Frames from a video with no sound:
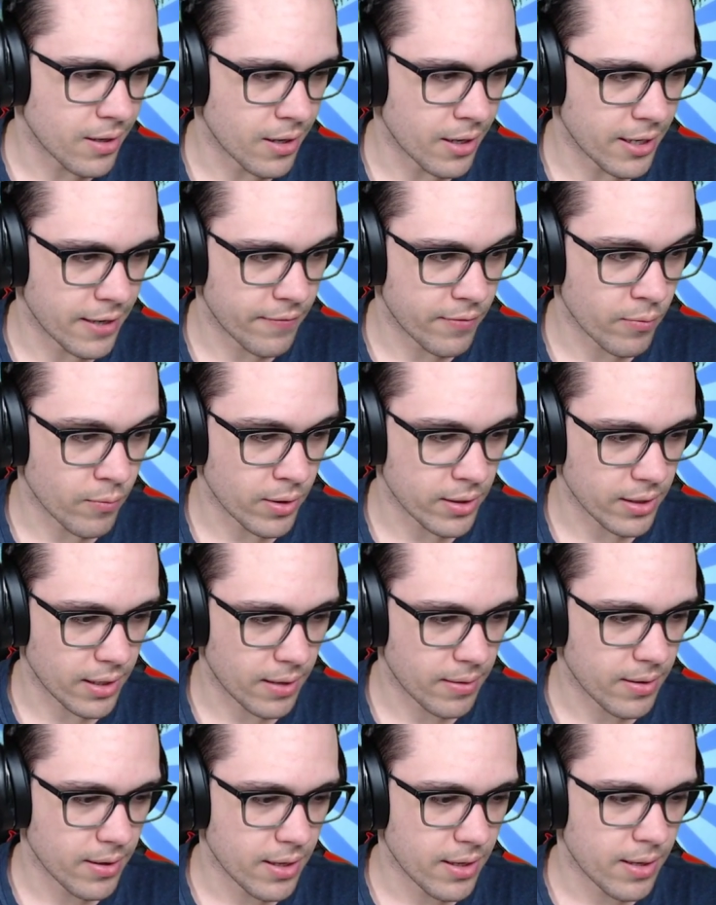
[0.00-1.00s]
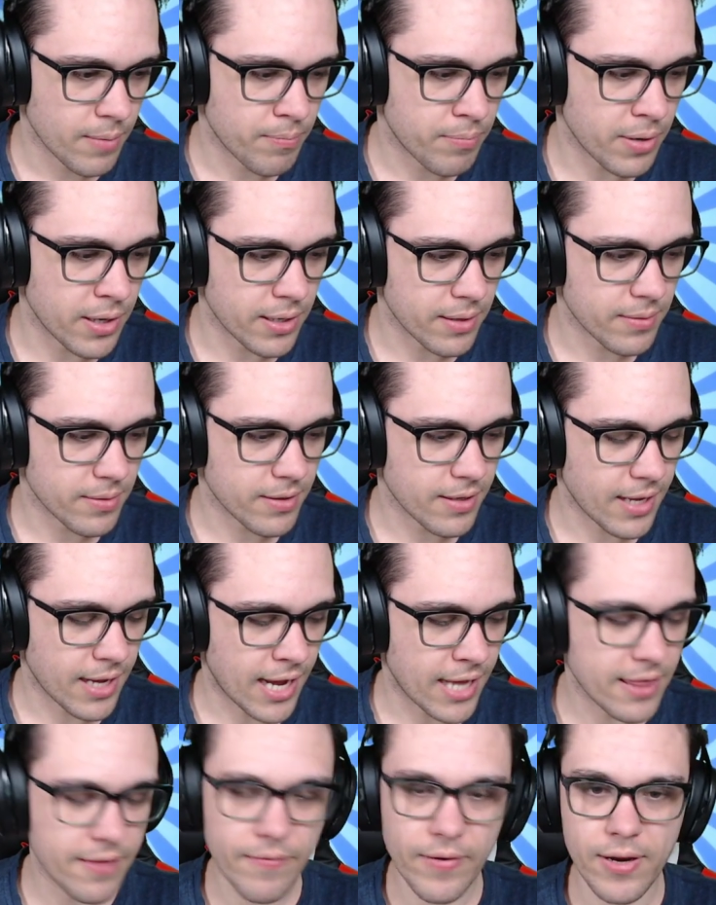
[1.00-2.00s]
if you want that. But
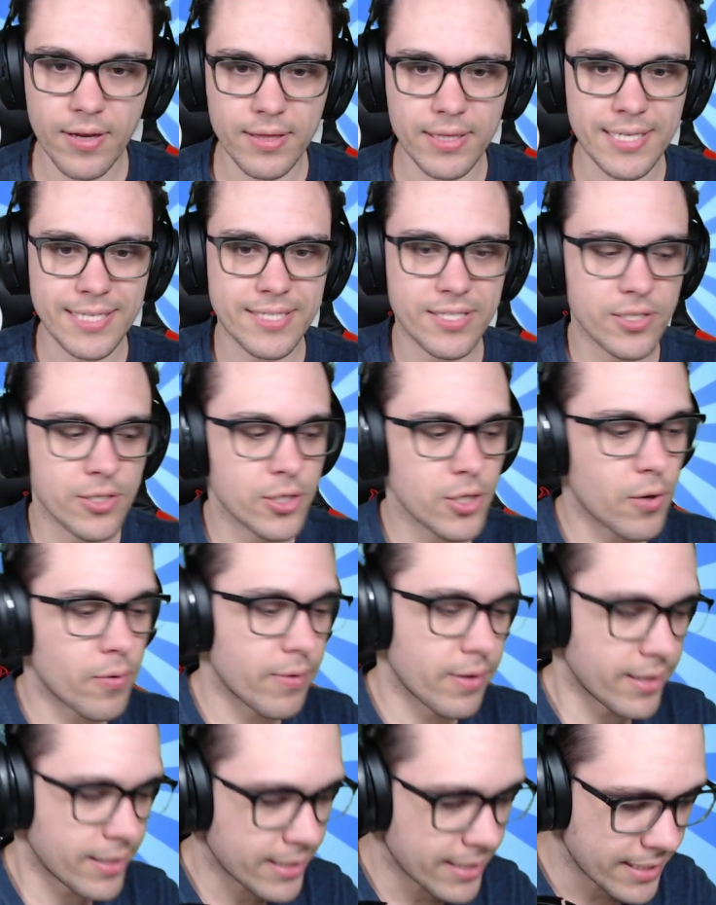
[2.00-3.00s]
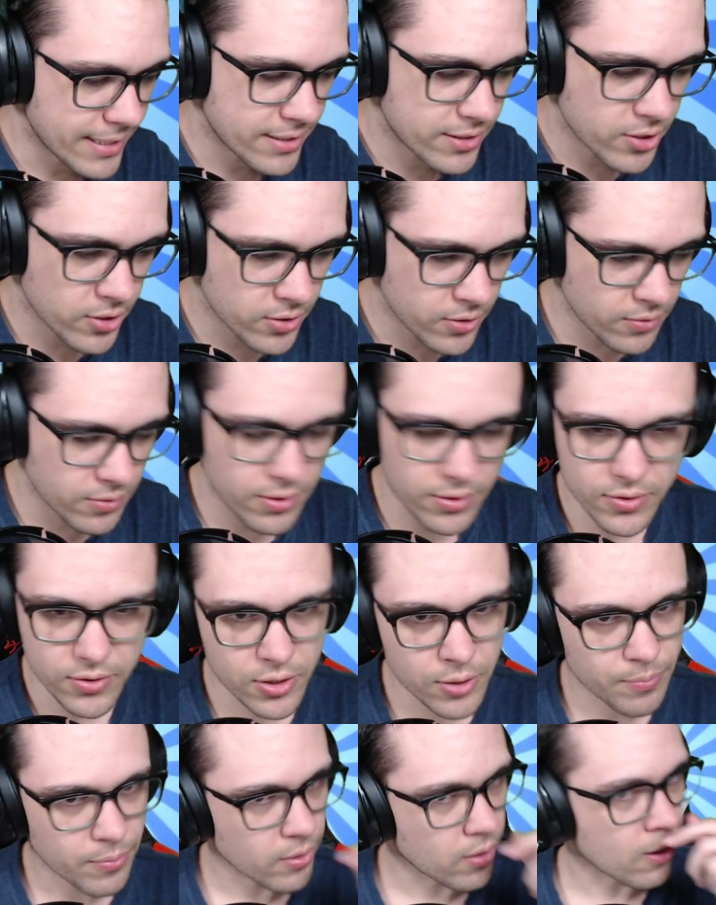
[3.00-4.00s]
at the very least, you don't need to do the
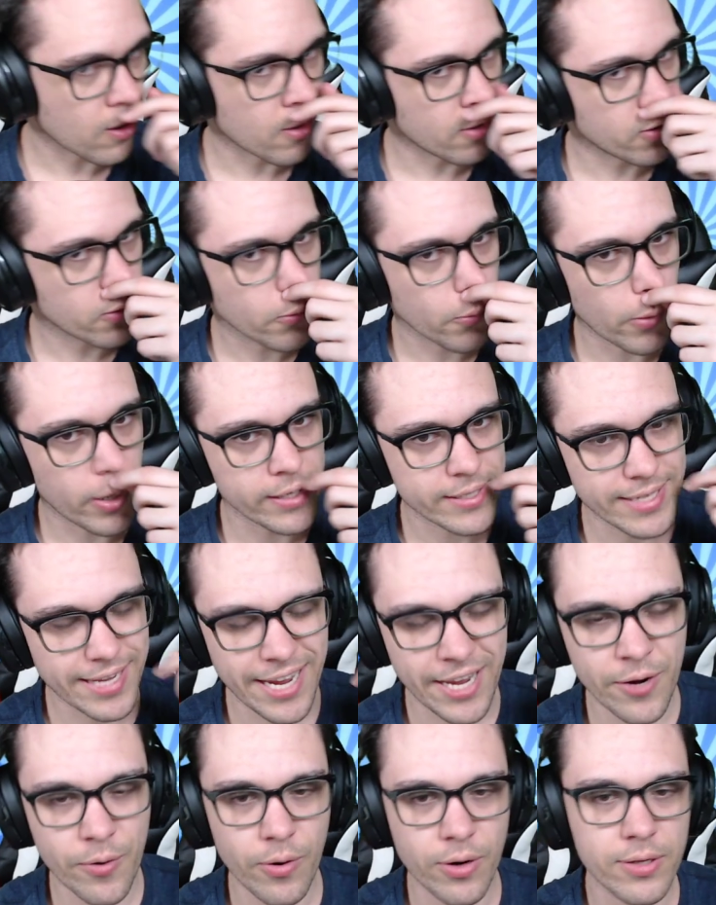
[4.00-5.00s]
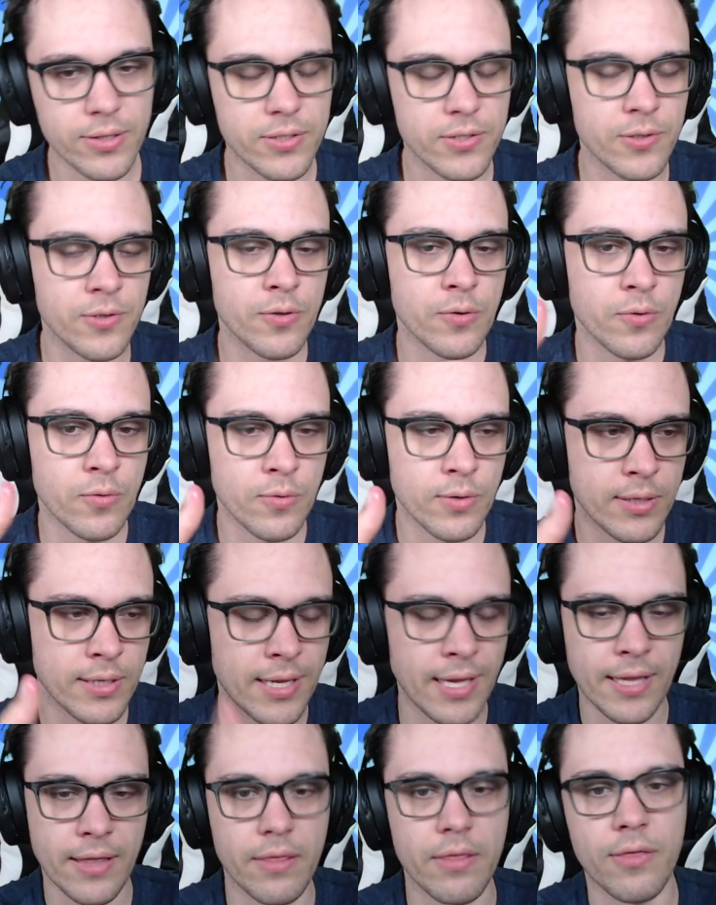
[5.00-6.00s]
super hard quest in order to
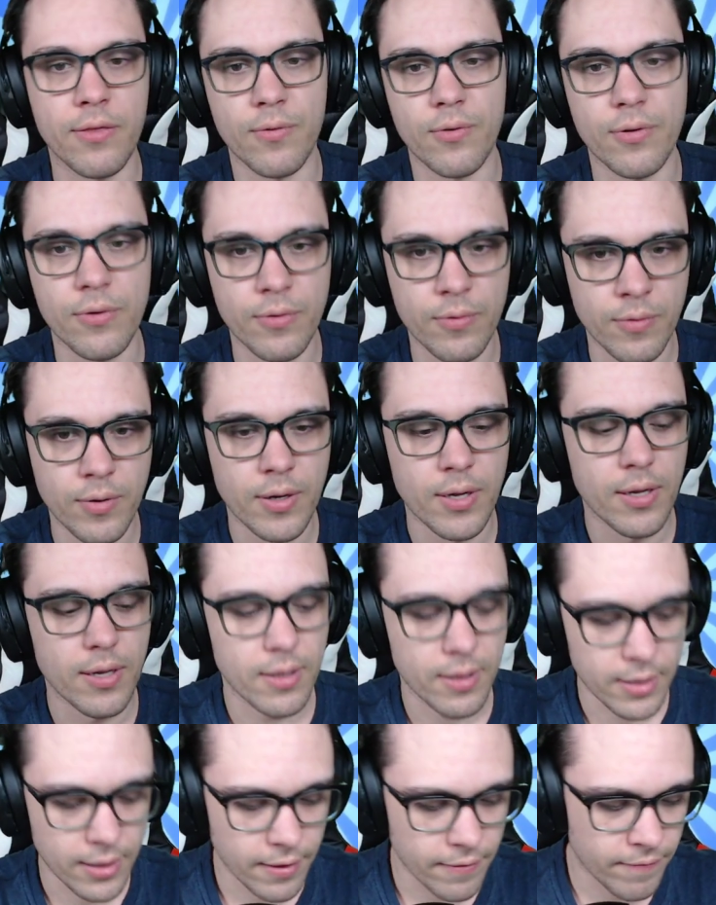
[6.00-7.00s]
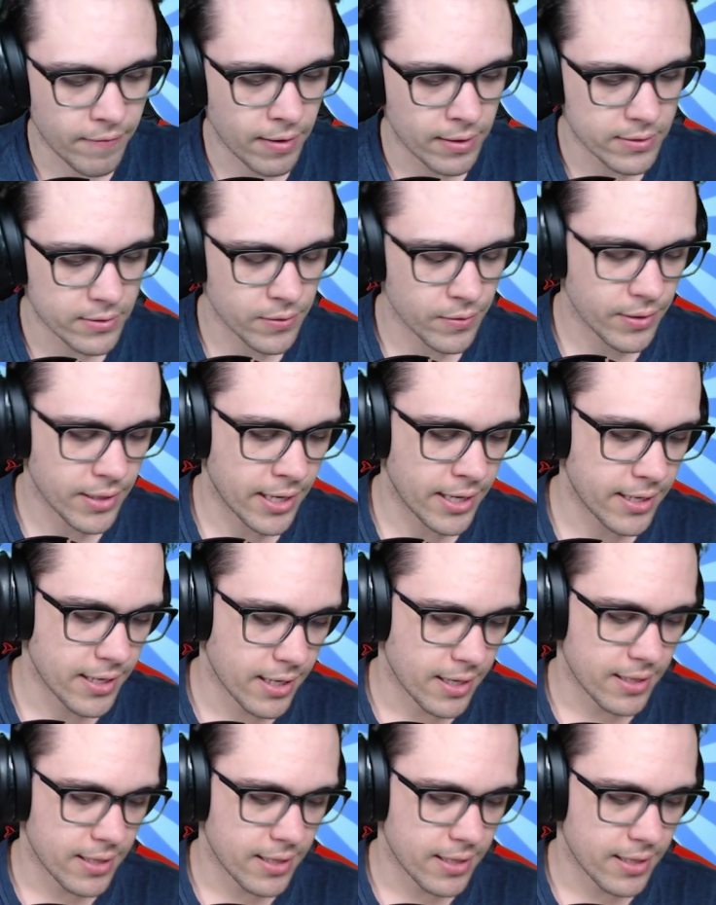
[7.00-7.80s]
get through the event, okay?